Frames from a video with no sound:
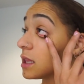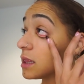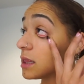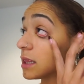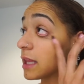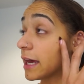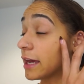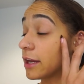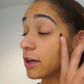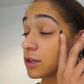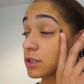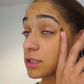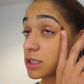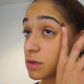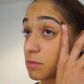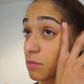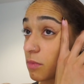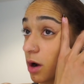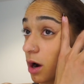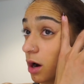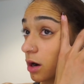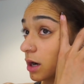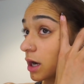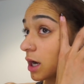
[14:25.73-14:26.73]
later
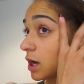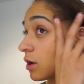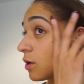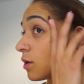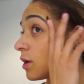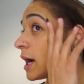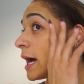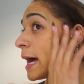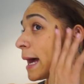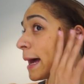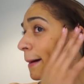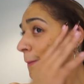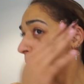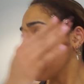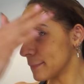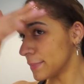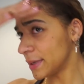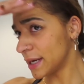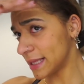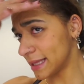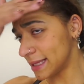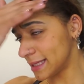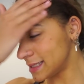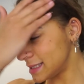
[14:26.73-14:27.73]
tomorrow.
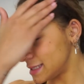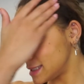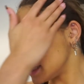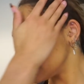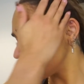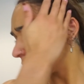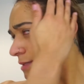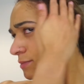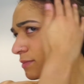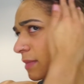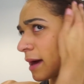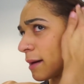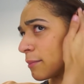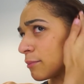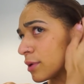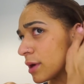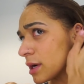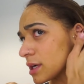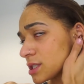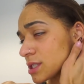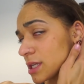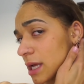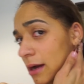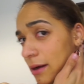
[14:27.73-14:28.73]
But this is my
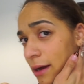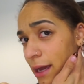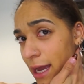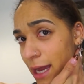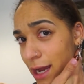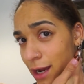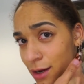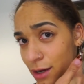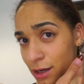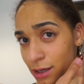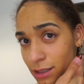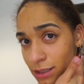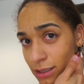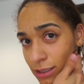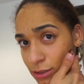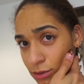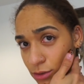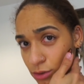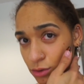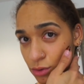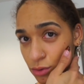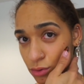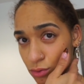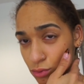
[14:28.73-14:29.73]
brushed out hair in a
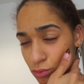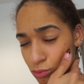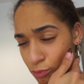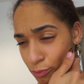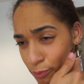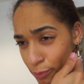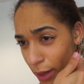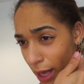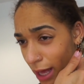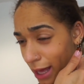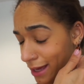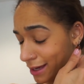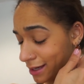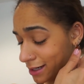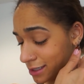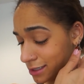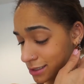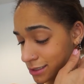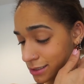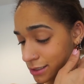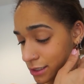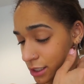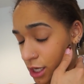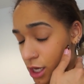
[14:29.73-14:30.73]
little bun,
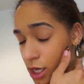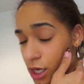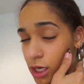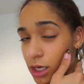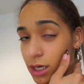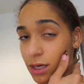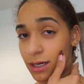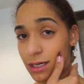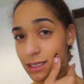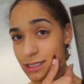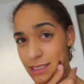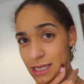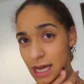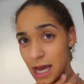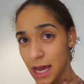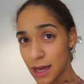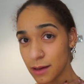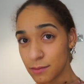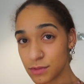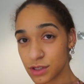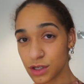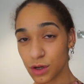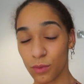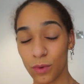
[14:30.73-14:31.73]
good
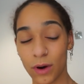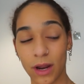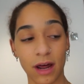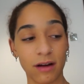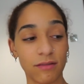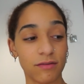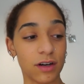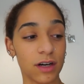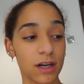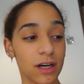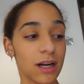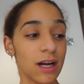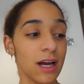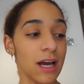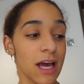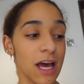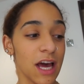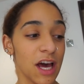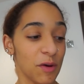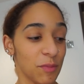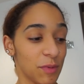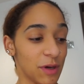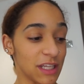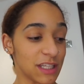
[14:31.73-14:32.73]
times or whatever.
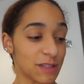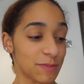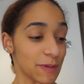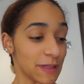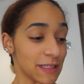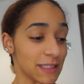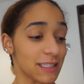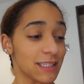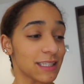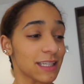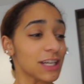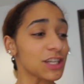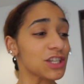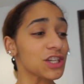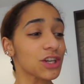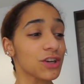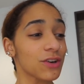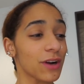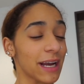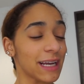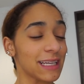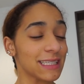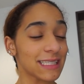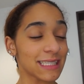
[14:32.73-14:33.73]
But it's been such a
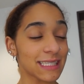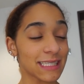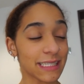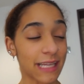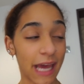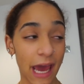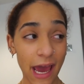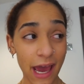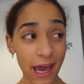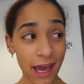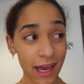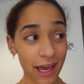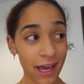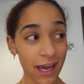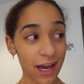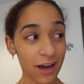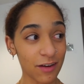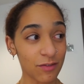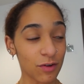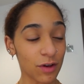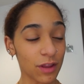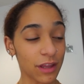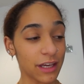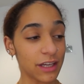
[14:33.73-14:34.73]
great stay.
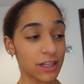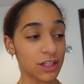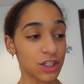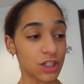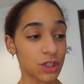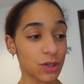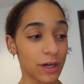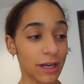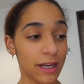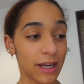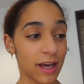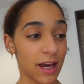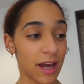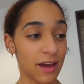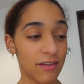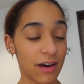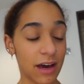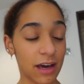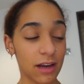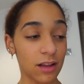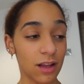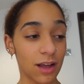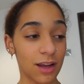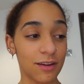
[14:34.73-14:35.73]
I've really enjoyed it. I've
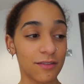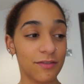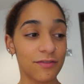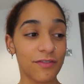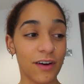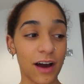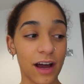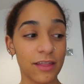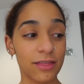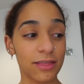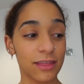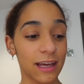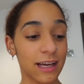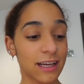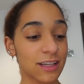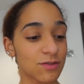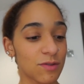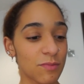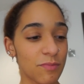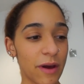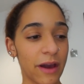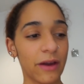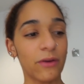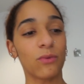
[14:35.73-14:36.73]
had a lot of fun. Things
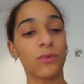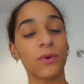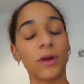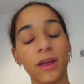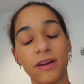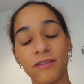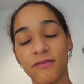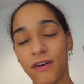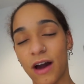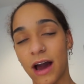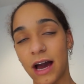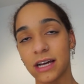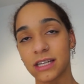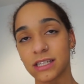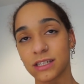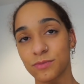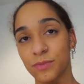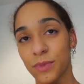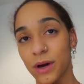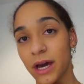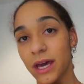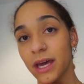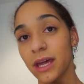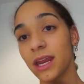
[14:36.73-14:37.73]
went by really fast,
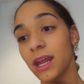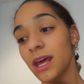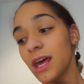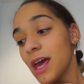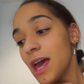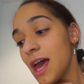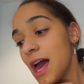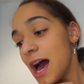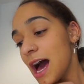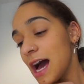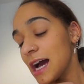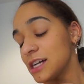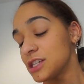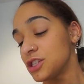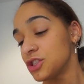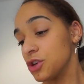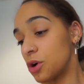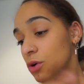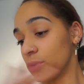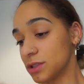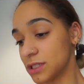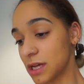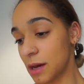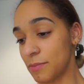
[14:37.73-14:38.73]
but I
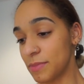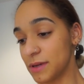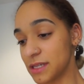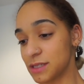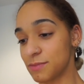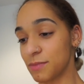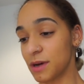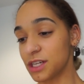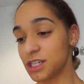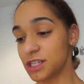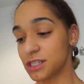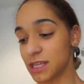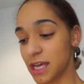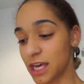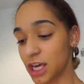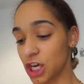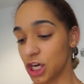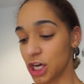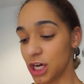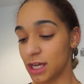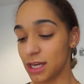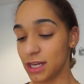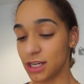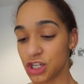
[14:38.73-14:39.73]
soaked up as much as I
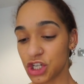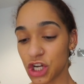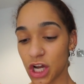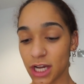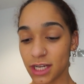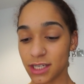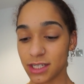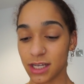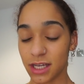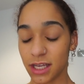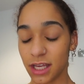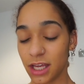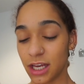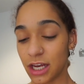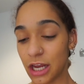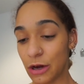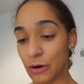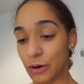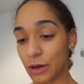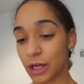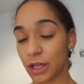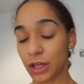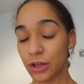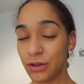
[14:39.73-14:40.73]
could and tried to, you
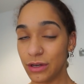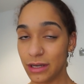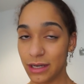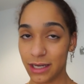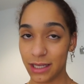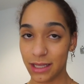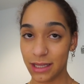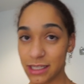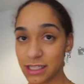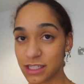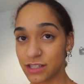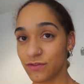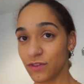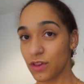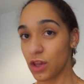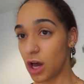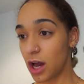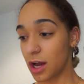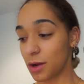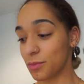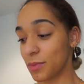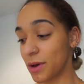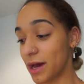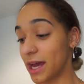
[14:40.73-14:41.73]
know, include it in this
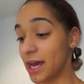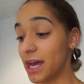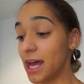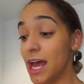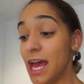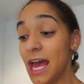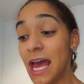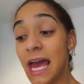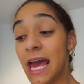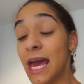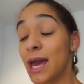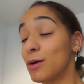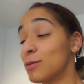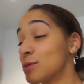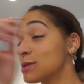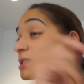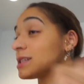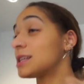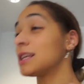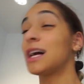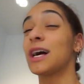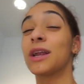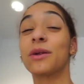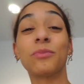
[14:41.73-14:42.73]
vlog, but it was a
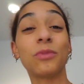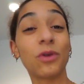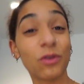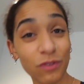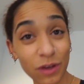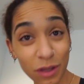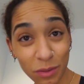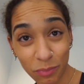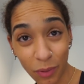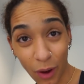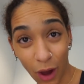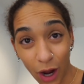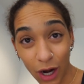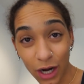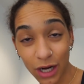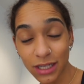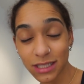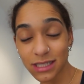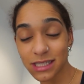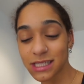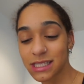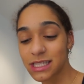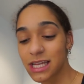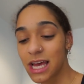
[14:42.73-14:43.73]
lot of moving
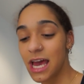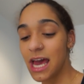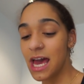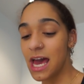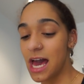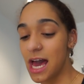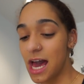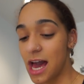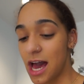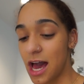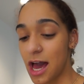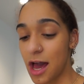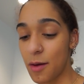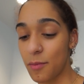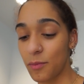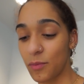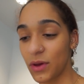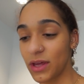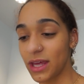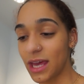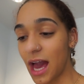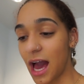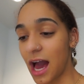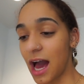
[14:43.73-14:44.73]
parts.
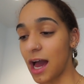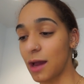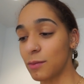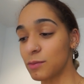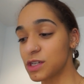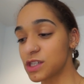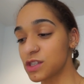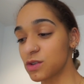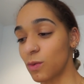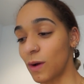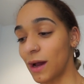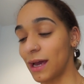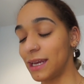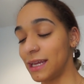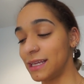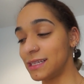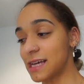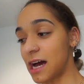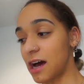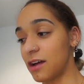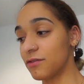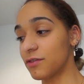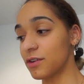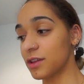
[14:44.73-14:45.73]
But yeah, I'm just winding
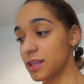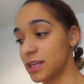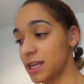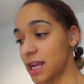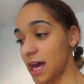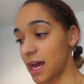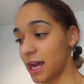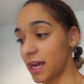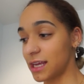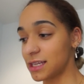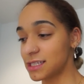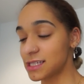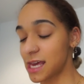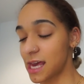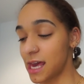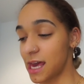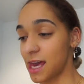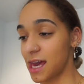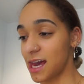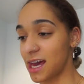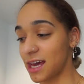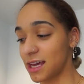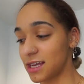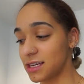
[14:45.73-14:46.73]
down for the night,
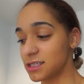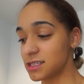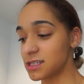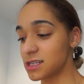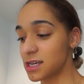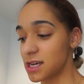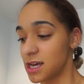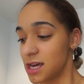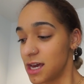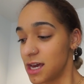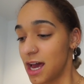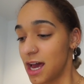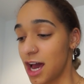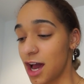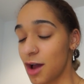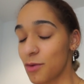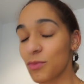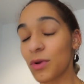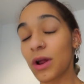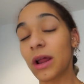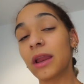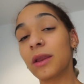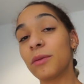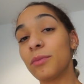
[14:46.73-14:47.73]
and I'm
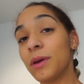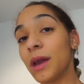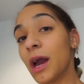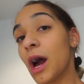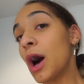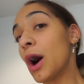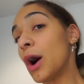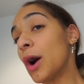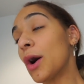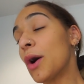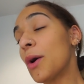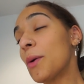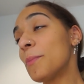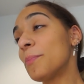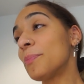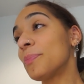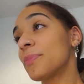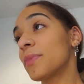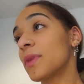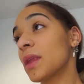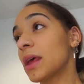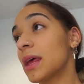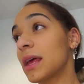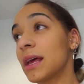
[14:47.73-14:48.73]
ready to be home.
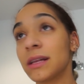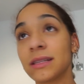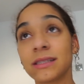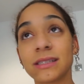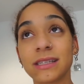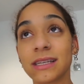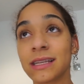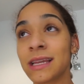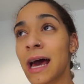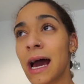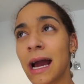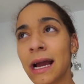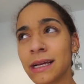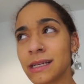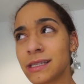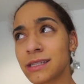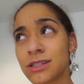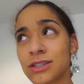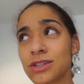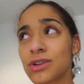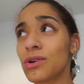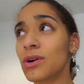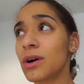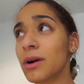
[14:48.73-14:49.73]
It's an
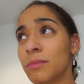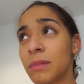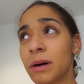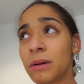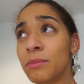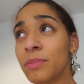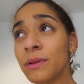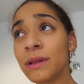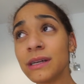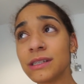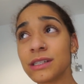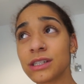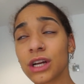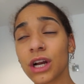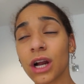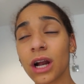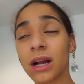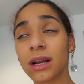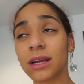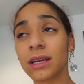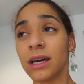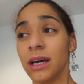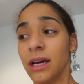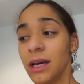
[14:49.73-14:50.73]
ice storm, a
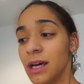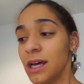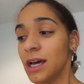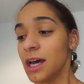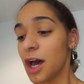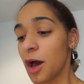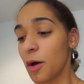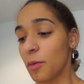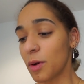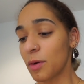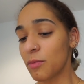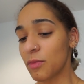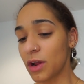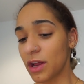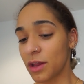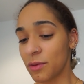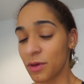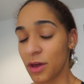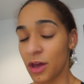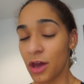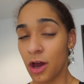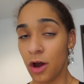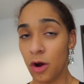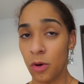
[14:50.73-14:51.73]
blizzard, but I'm ready
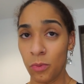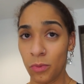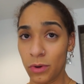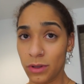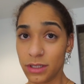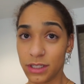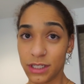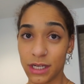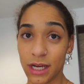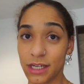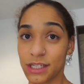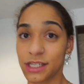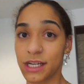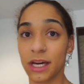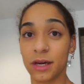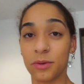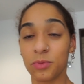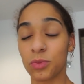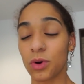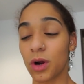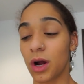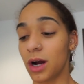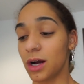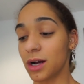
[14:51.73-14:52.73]
to be home with JJ
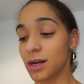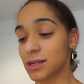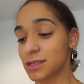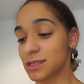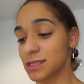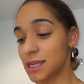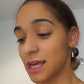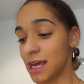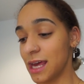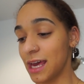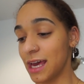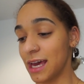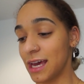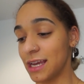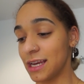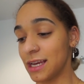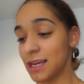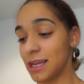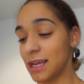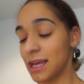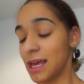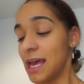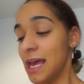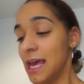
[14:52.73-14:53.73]
in Bronx
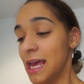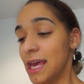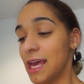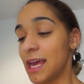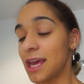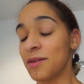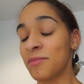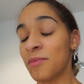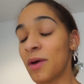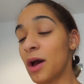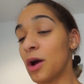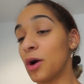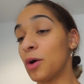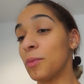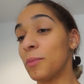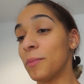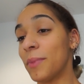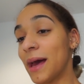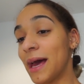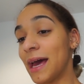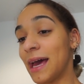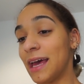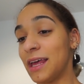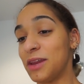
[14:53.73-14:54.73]
and in my own
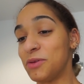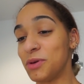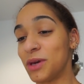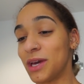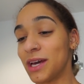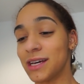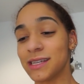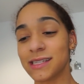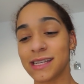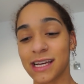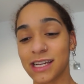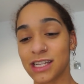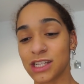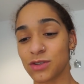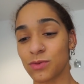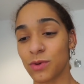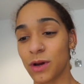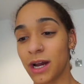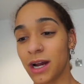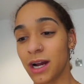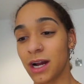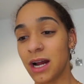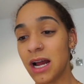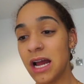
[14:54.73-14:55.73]
bed, because I
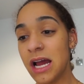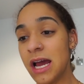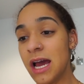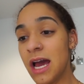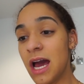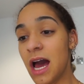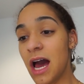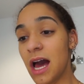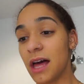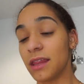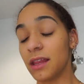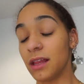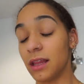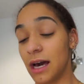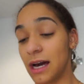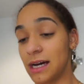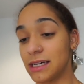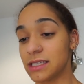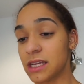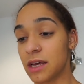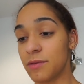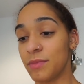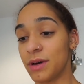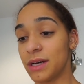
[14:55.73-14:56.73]
swear the
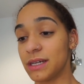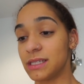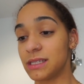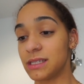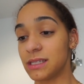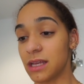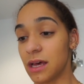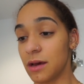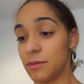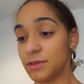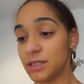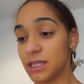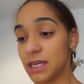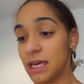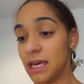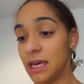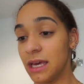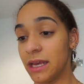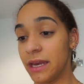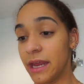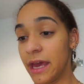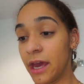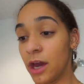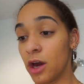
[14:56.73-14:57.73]
last time I slept
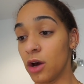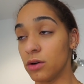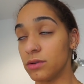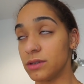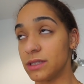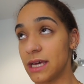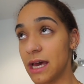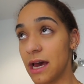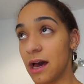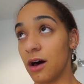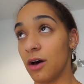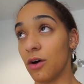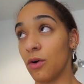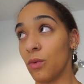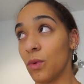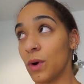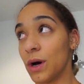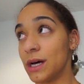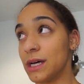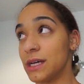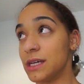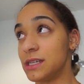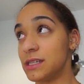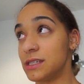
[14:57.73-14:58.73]
in a hotel
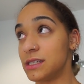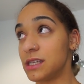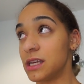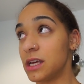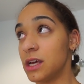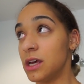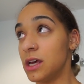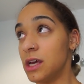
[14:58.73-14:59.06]
was